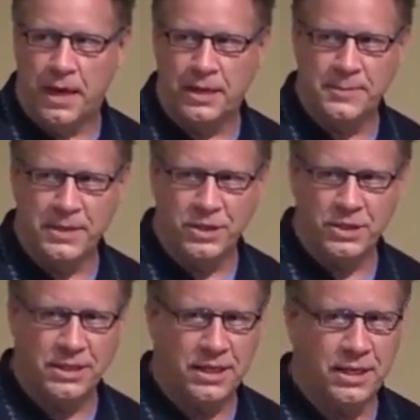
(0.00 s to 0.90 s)
our speaker
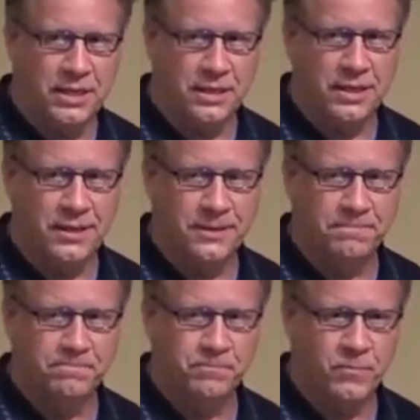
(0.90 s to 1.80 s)
tonight
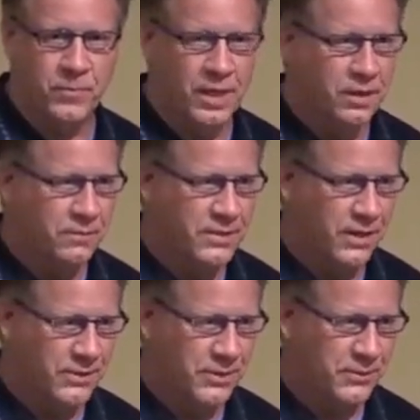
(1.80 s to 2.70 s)
um, was
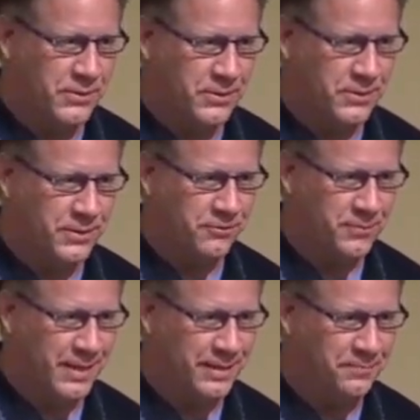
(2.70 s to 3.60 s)
also a student of
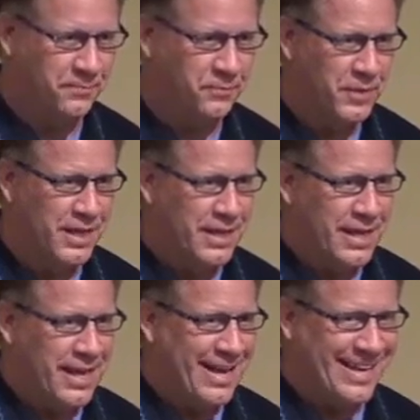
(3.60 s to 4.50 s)
mine.
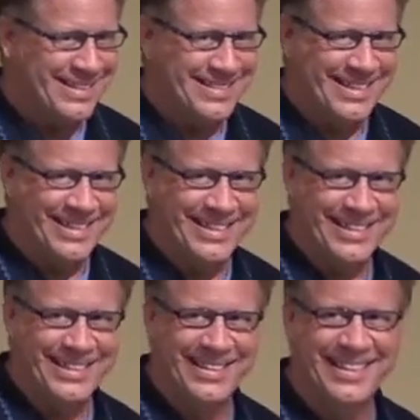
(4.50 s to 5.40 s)
And
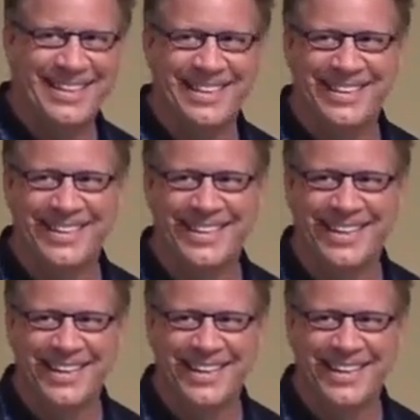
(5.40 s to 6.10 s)
uh,